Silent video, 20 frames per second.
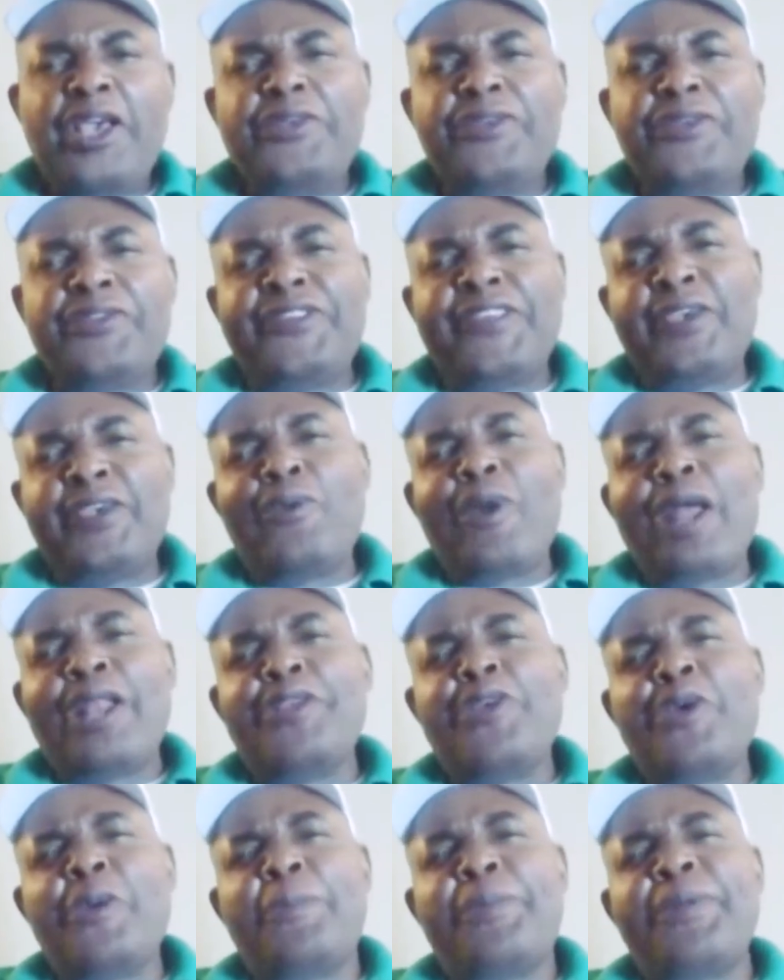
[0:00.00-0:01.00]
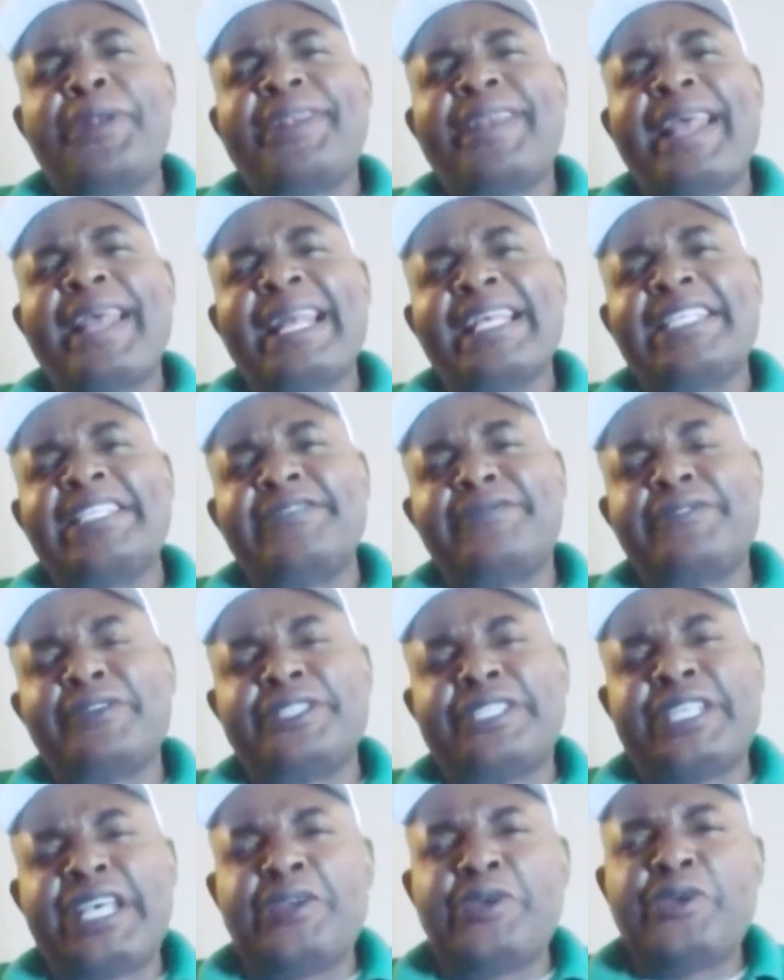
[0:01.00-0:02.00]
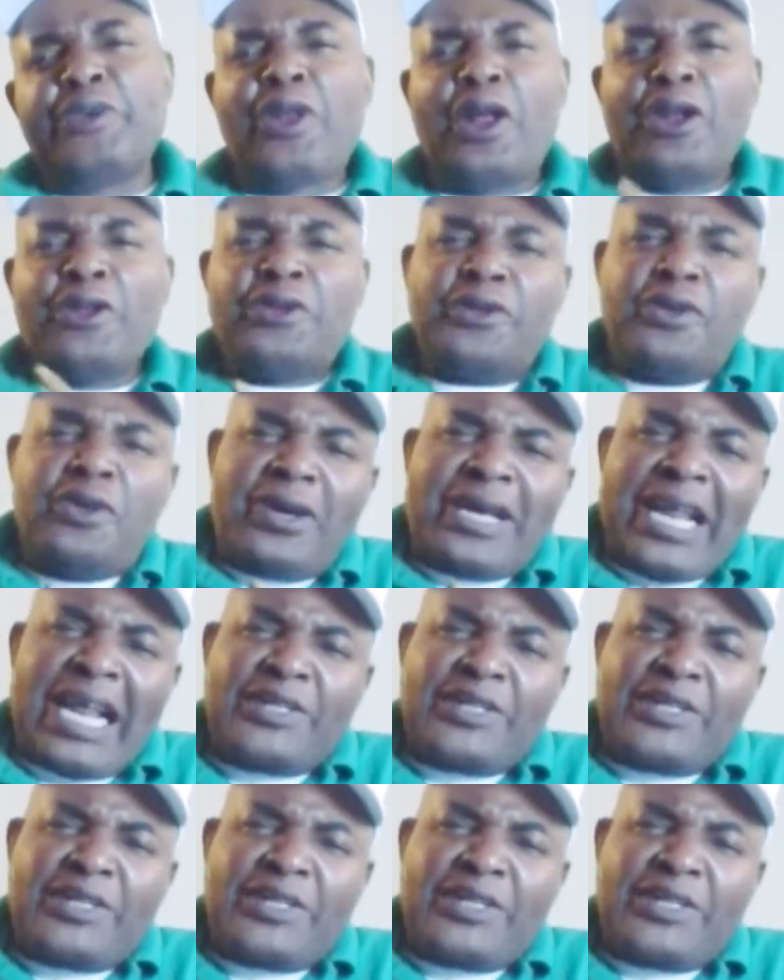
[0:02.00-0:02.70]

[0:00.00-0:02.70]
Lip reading: You see, when you pretend as if to say you don't know,